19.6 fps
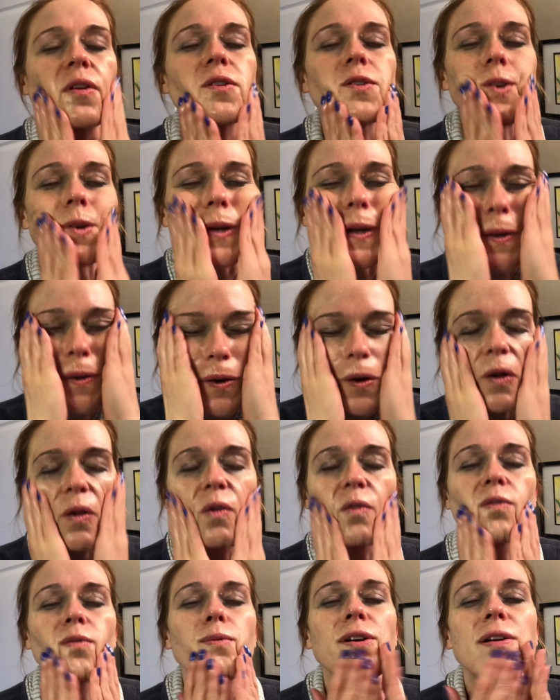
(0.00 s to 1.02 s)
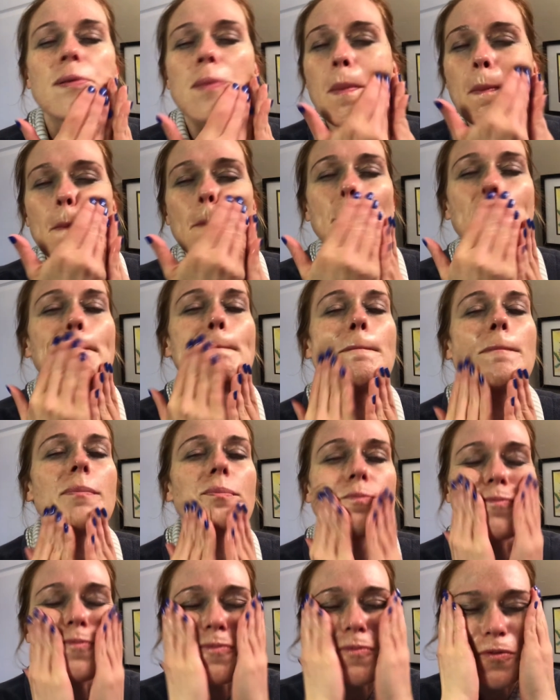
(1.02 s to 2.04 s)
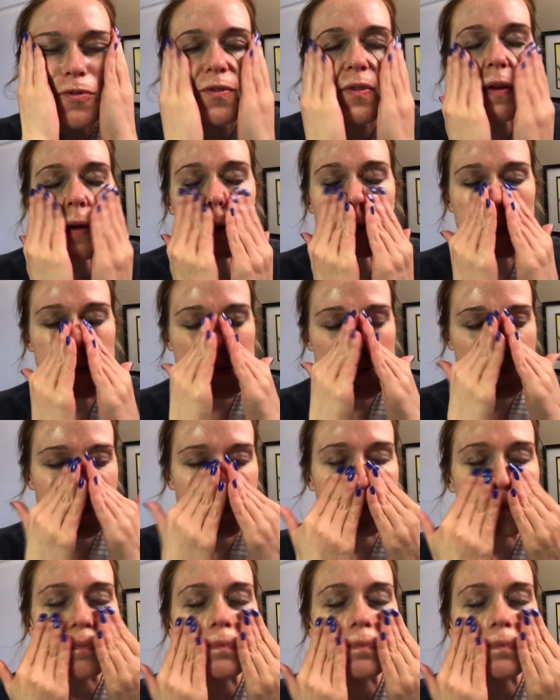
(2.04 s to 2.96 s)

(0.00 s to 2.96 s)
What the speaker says: Make sure I get all over my face.